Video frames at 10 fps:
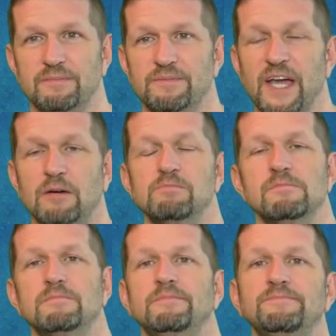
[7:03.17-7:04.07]
Now,
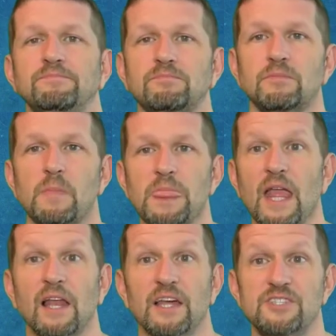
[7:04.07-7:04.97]

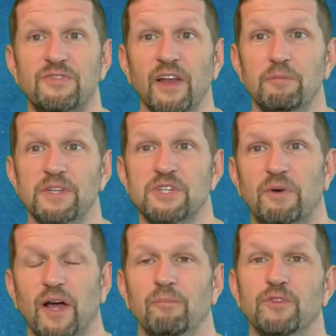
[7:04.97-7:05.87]
let's flip this around.